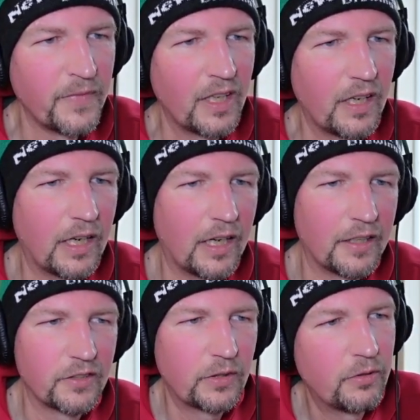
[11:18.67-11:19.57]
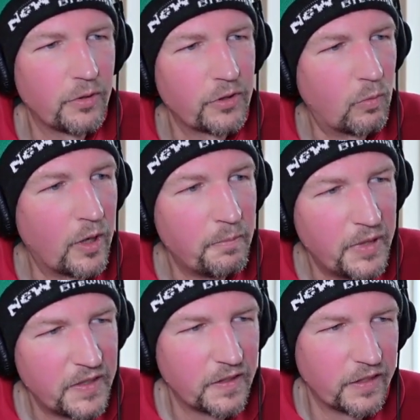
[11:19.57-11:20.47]
So here was one
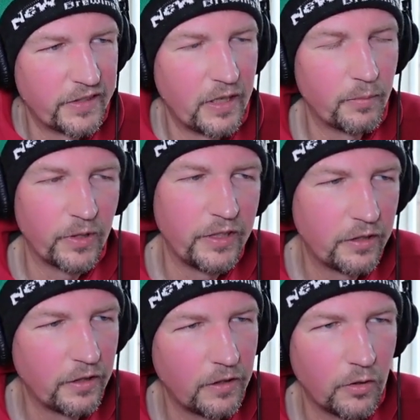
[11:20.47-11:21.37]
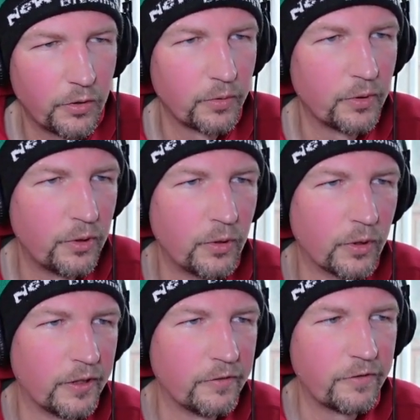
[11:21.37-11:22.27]
business example, and you can go through
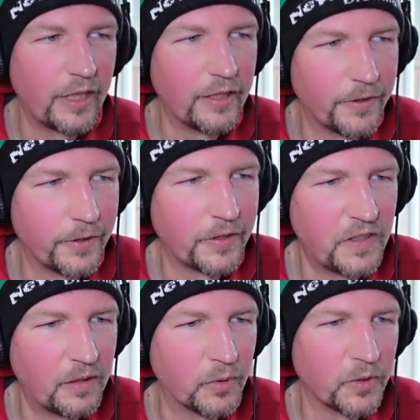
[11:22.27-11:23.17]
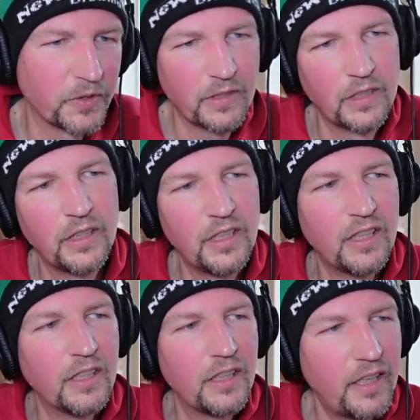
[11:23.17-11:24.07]
Google and find other examples
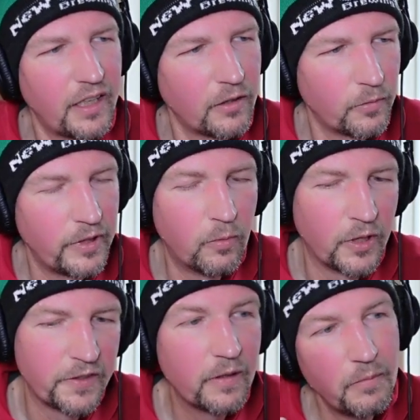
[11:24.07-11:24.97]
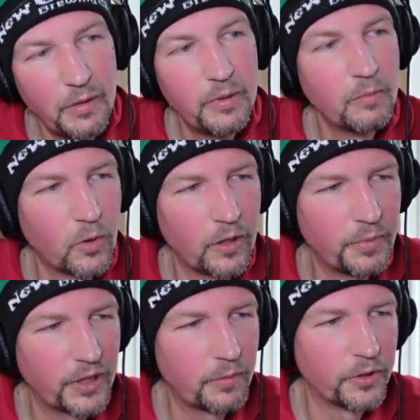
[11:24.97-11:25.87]
and read ones that may be more
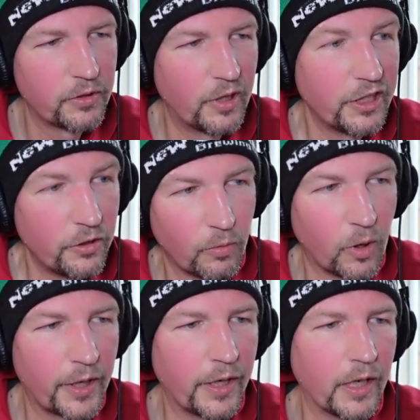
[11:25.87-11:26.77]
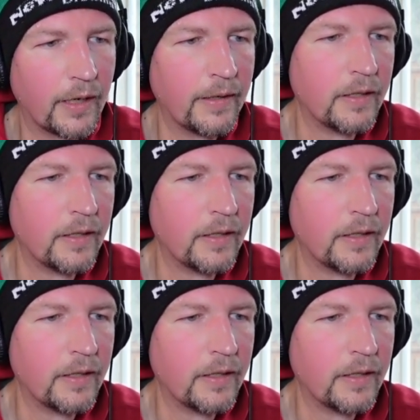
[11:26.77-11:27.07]
applicable to what you're working on.